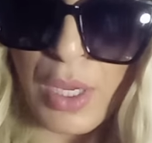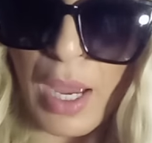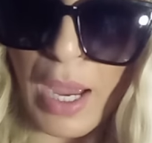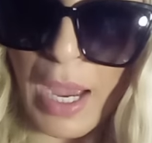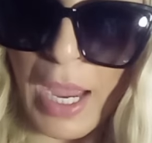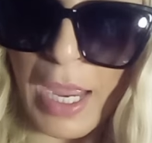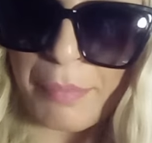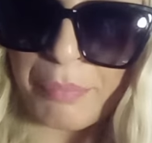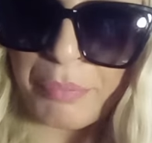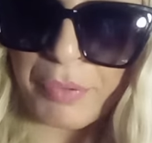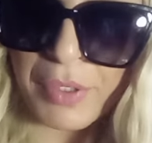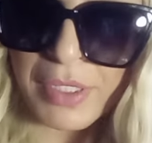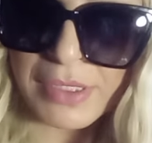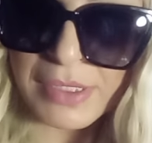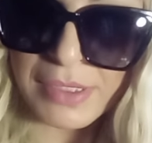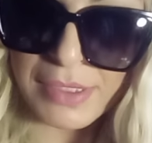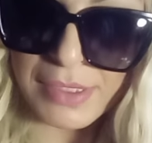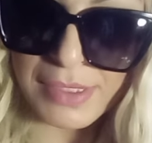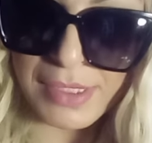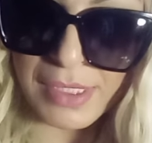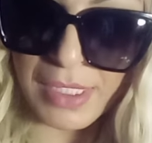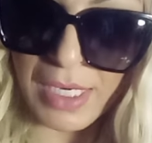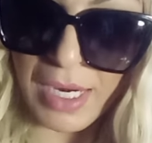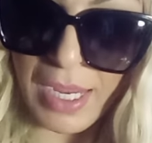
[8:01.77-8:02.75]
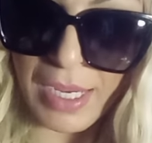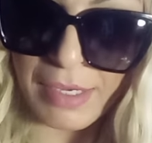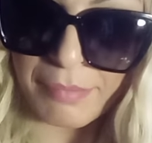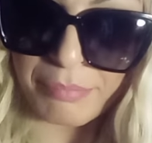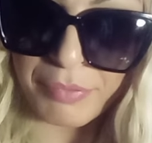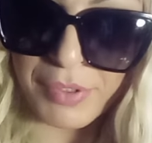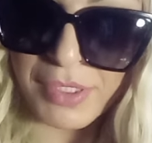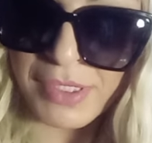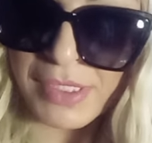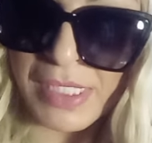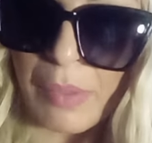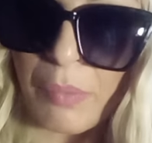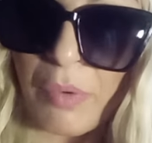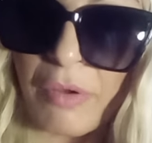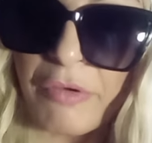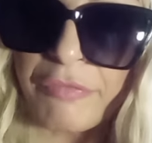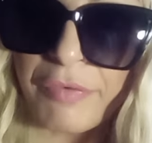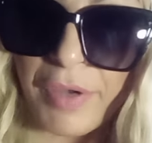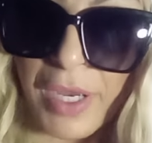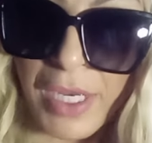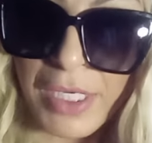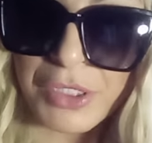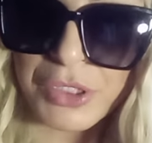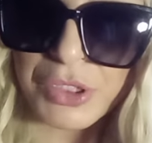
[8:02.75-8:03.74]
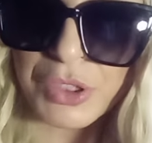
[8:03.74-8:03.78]
High priestesses and a high priest, they will
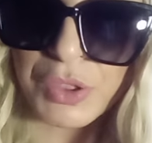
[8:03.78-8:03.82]
find